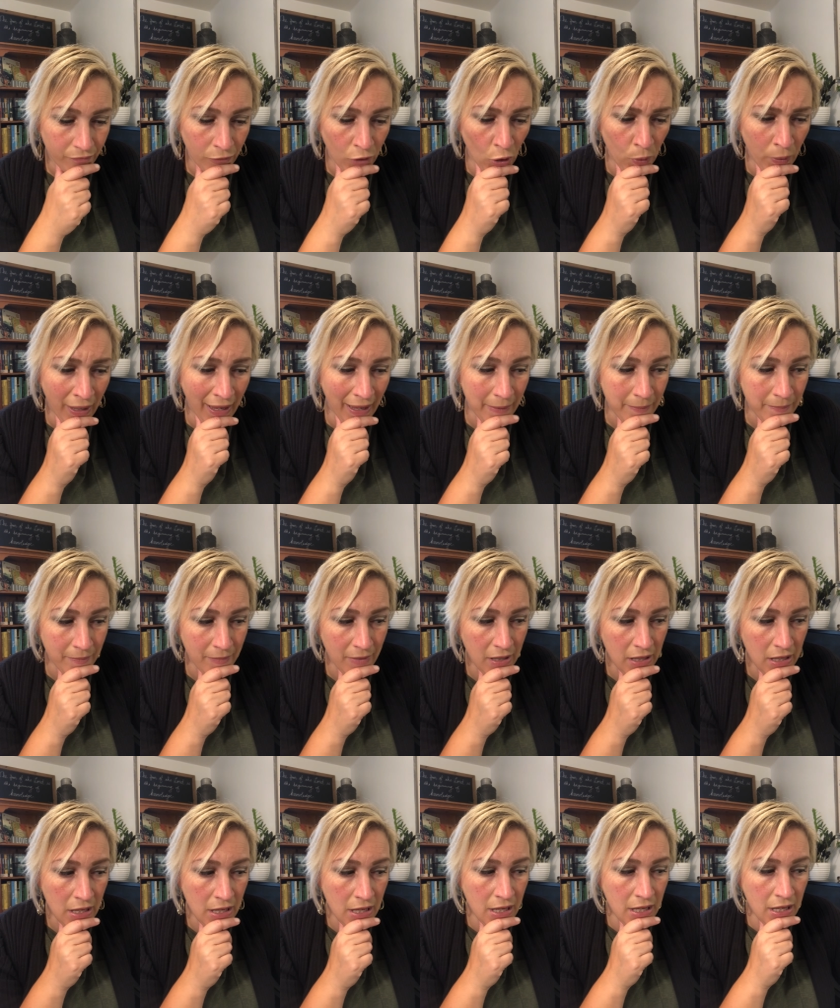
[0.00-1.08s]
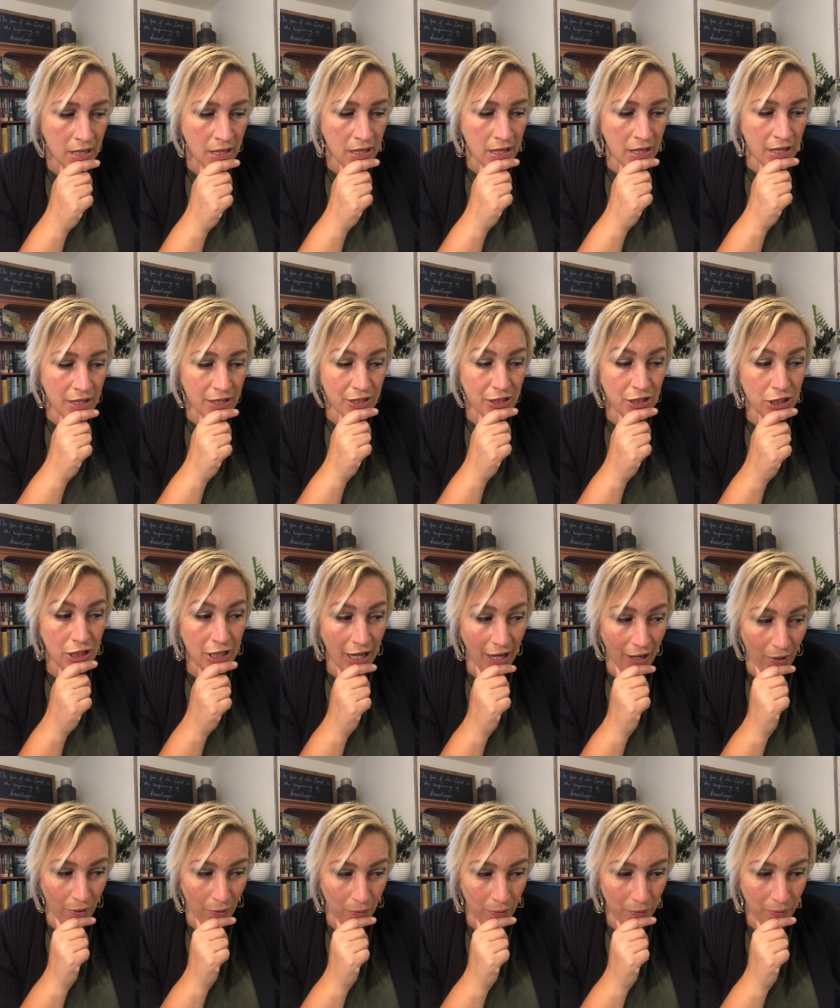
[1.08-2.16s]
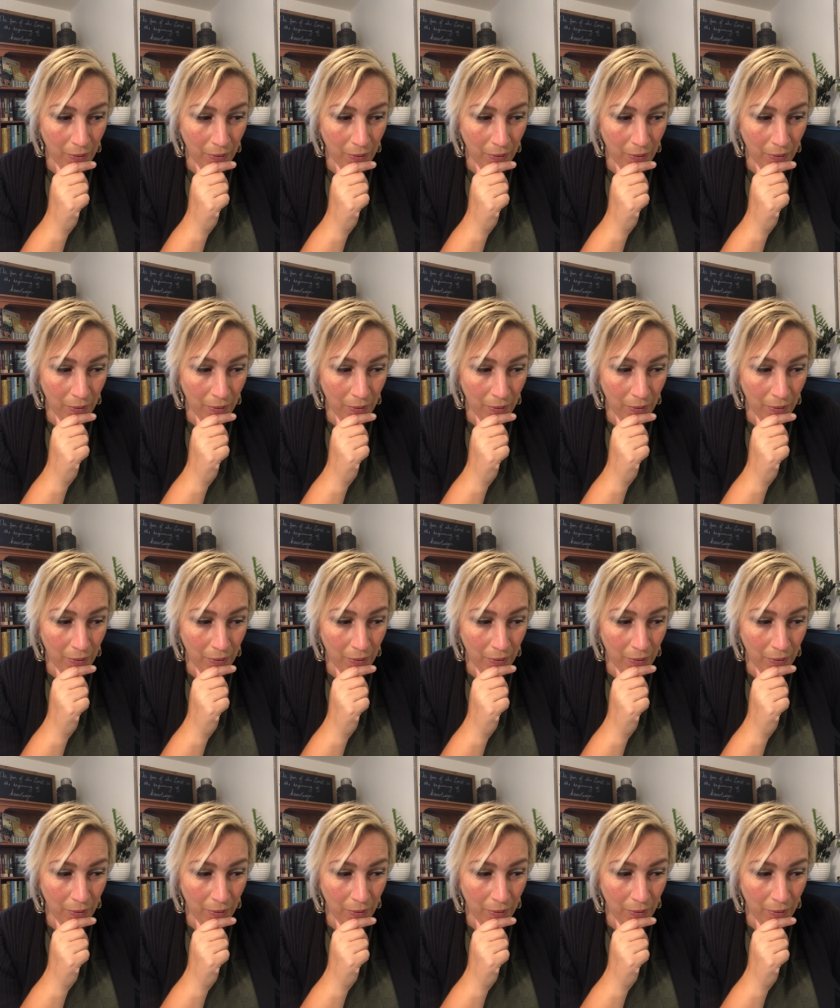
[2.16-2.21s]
Okay, so uh,